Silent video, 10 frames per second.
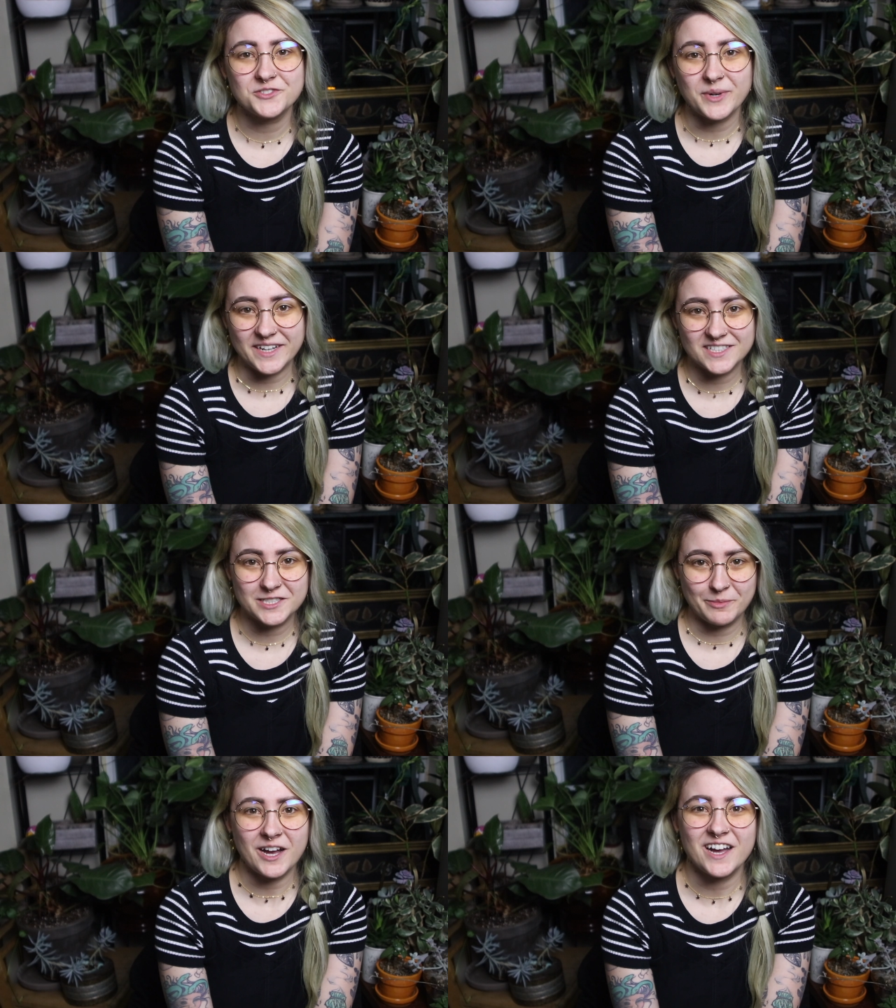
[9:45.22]

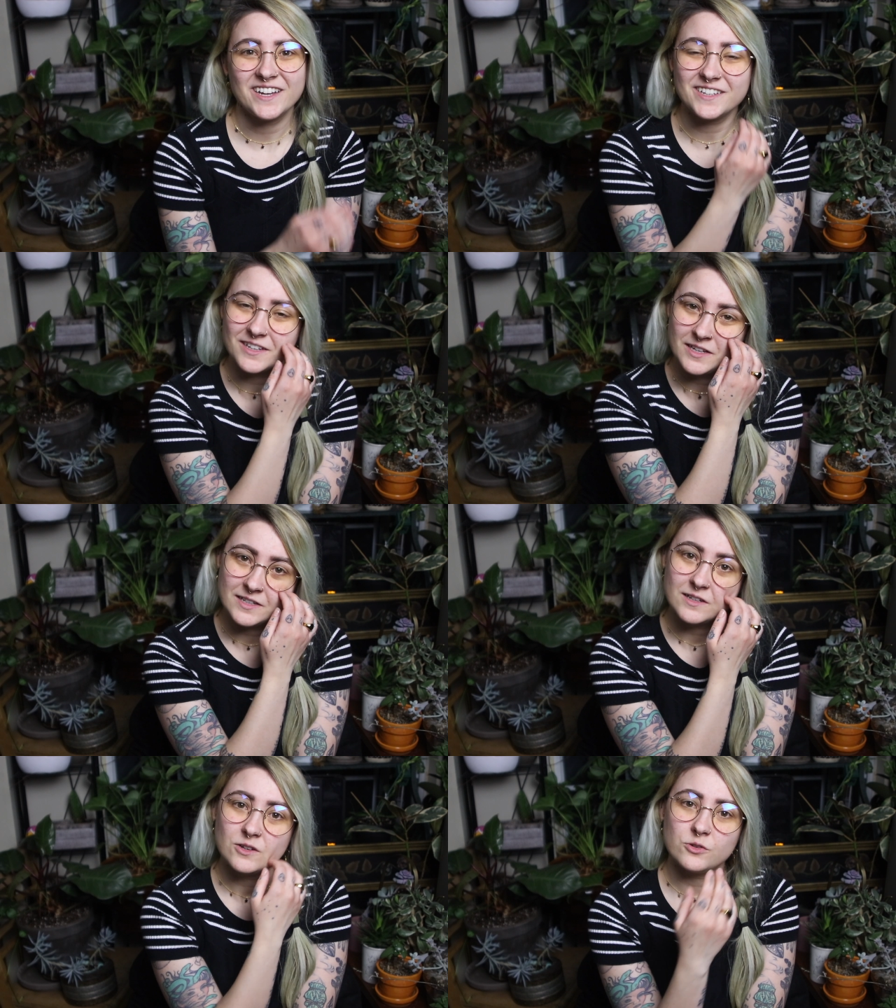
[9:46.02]
drainage pot
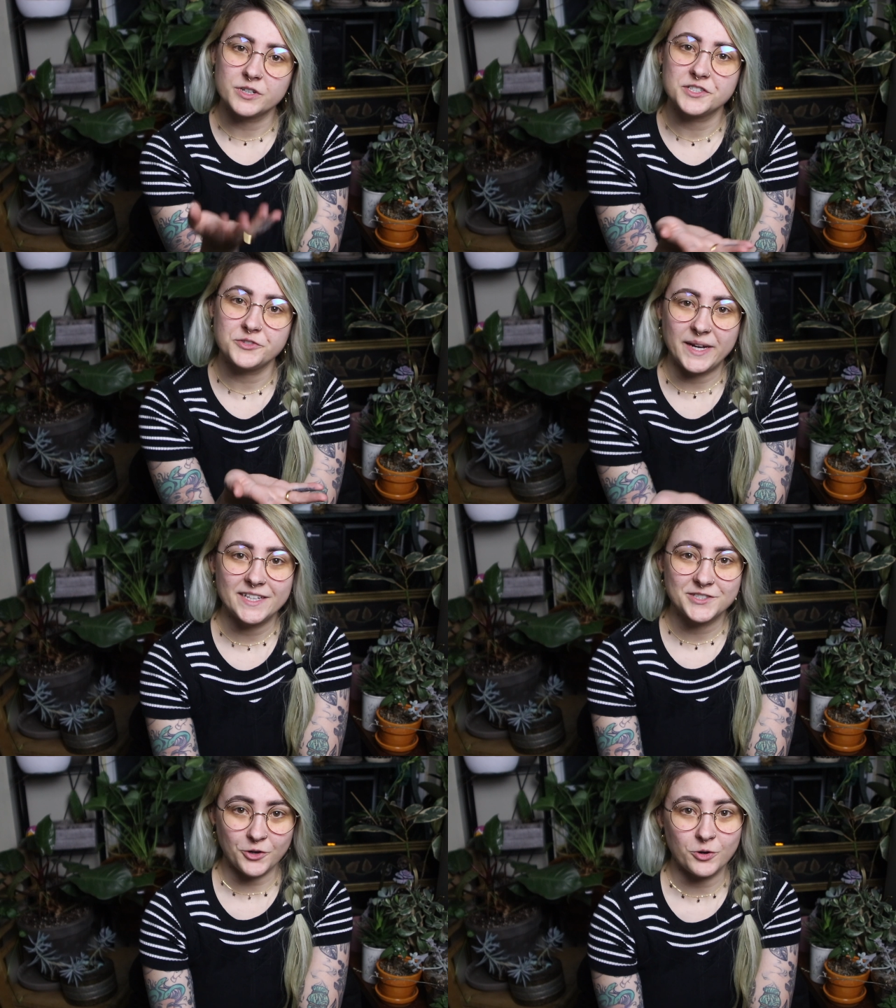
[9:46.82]
or a
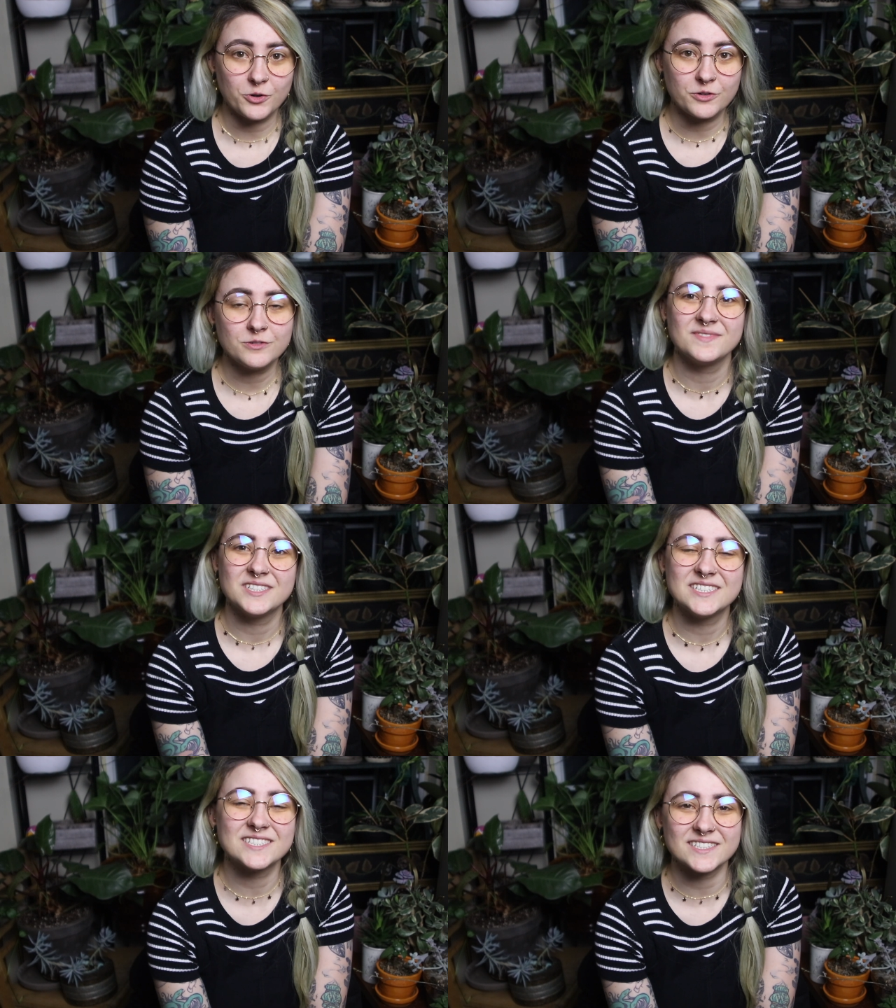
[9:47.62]
drainage hole
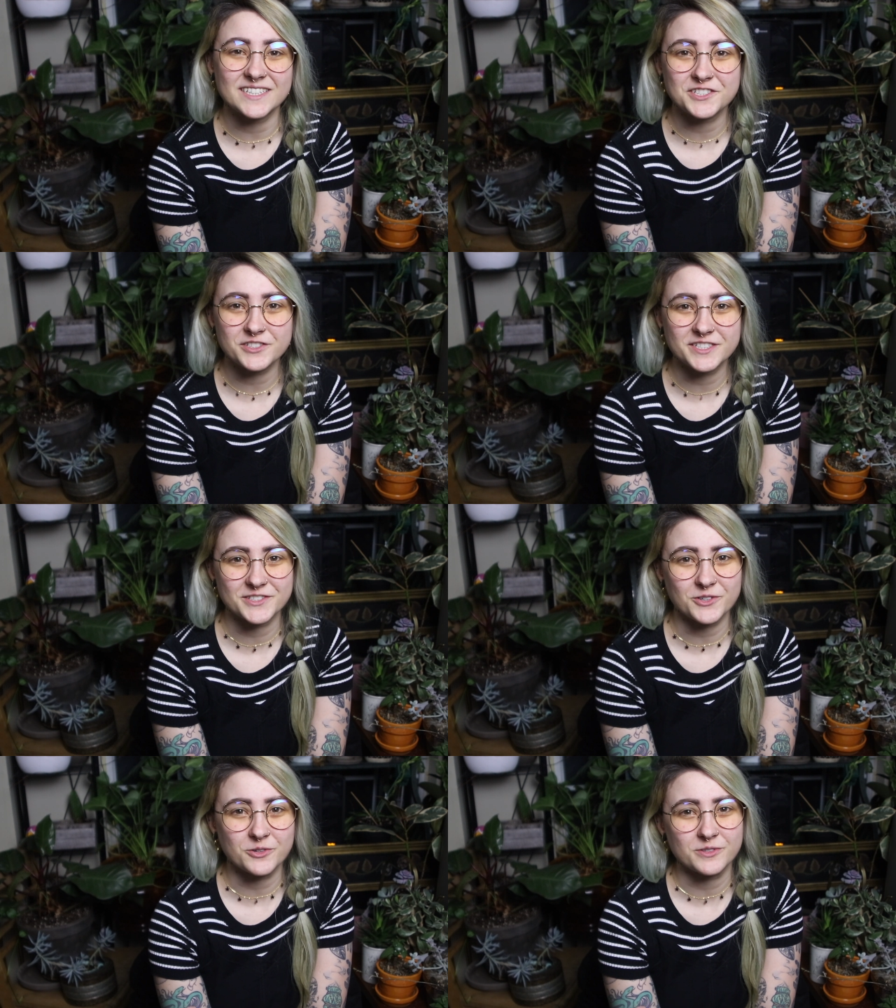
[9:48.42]
is essentially just
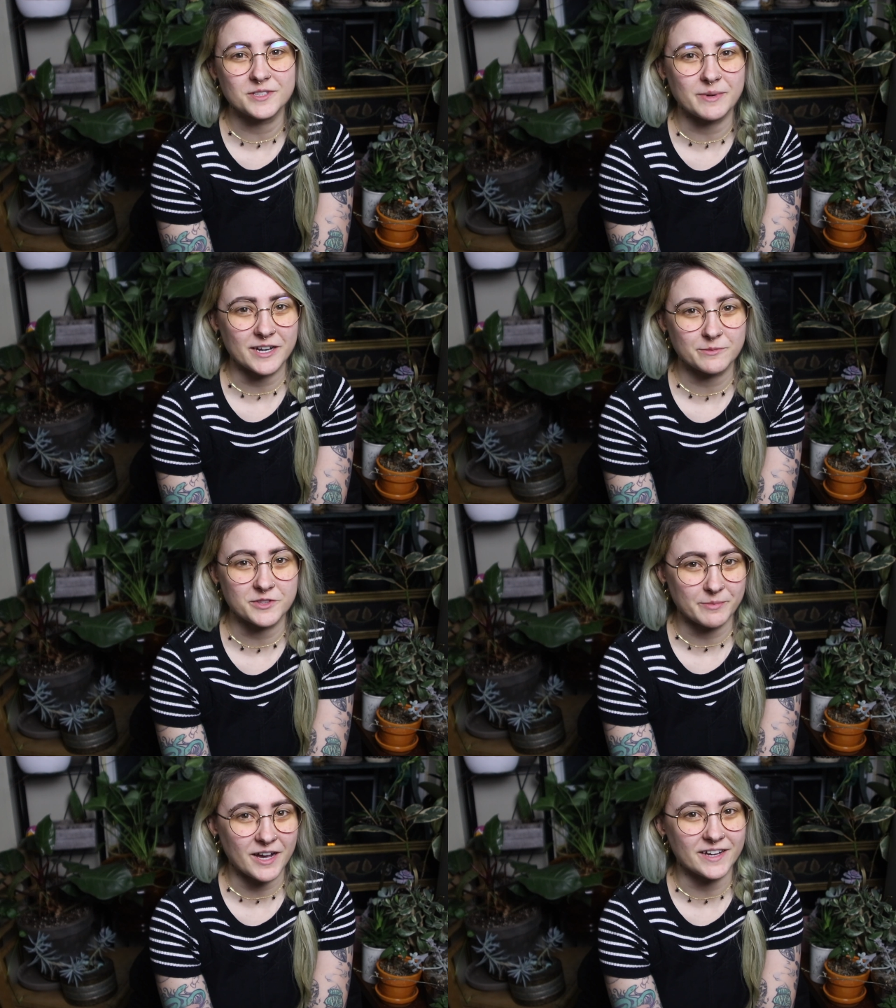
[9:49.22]
a hole in the bottom of
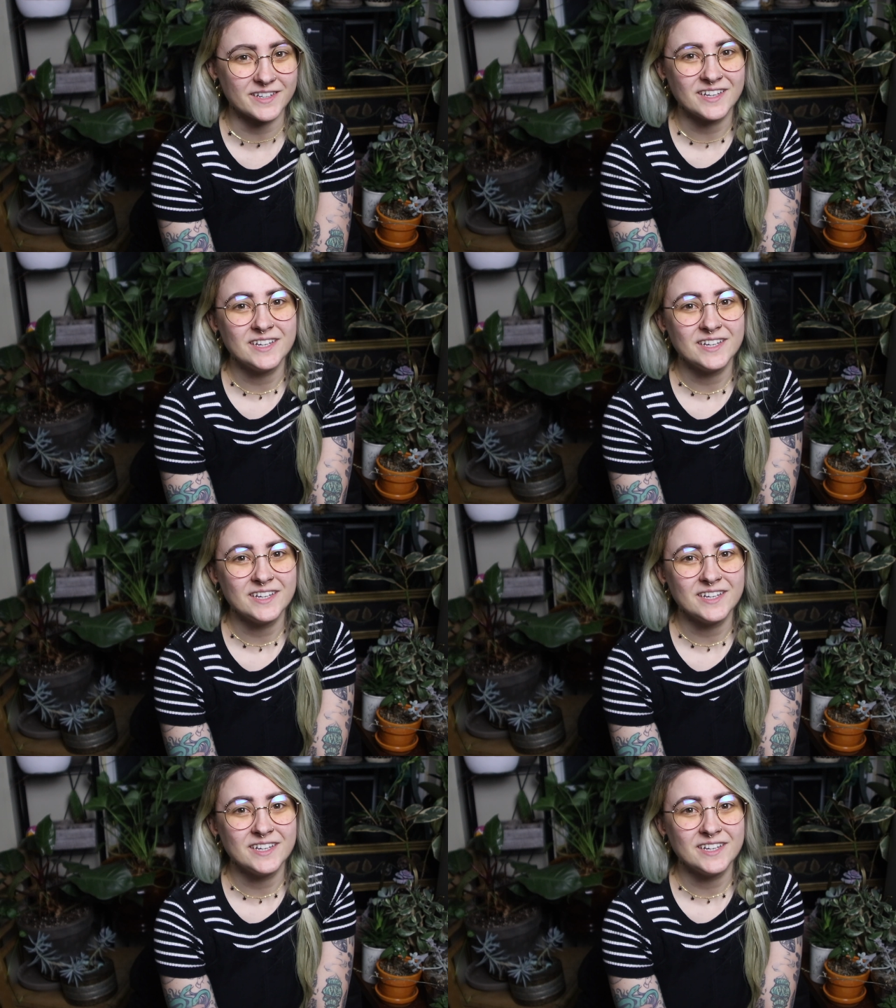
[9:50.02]
the pot